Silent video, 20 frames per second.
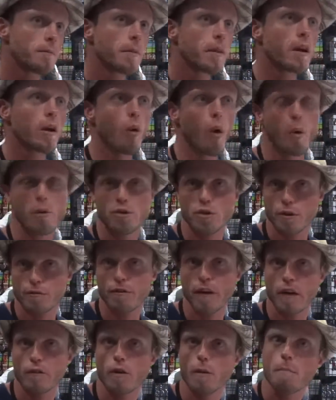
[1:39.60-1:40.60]
what was your
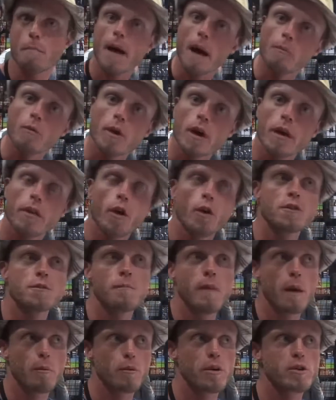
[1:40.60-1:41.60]
favorite memory? Those
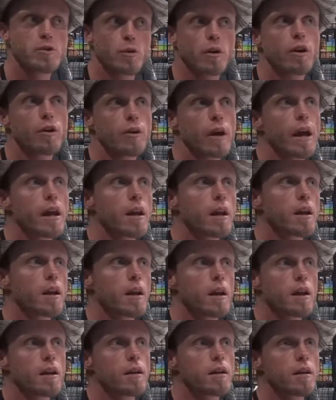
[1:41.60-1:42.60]
memories were created
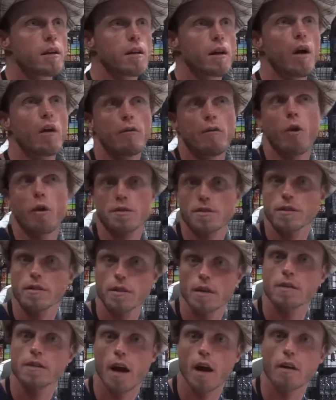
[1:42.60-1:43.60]
in, of course, an
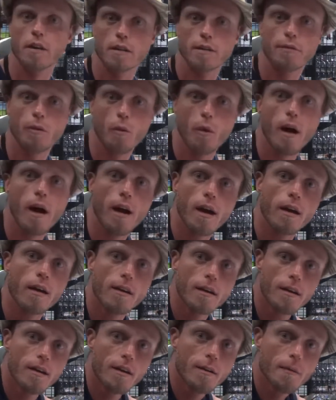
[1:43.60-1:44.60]
entirely different way.
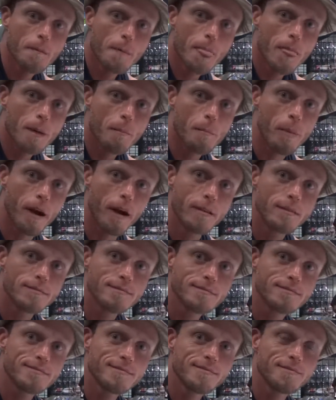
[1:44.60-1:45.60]
But
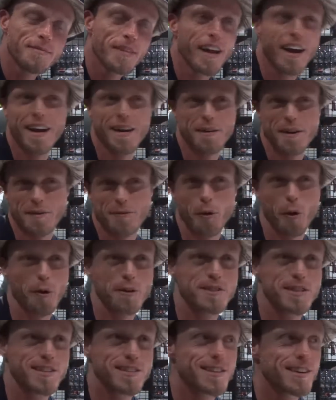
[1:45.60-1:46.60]
of
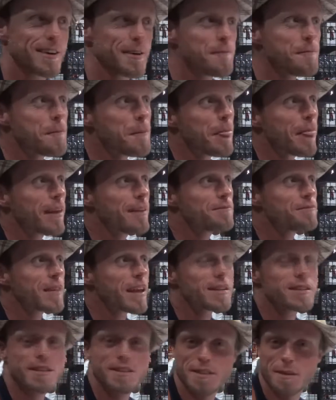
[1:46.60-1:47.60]
course, it's a
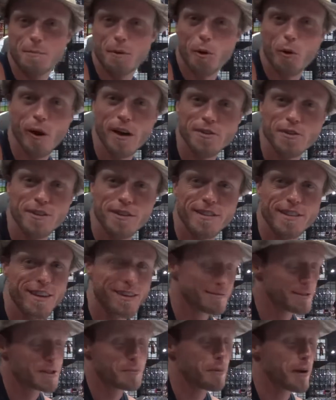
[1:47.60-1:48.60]
simple question
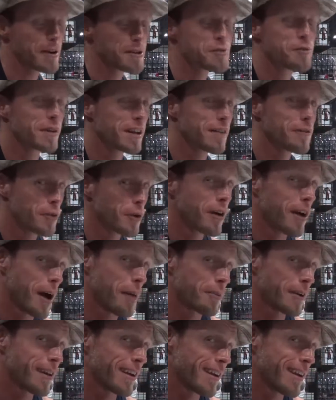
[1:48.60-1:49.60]
that Sponge would give you a
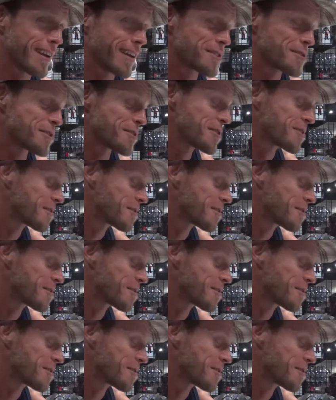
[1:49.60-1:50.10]
complicated answer to,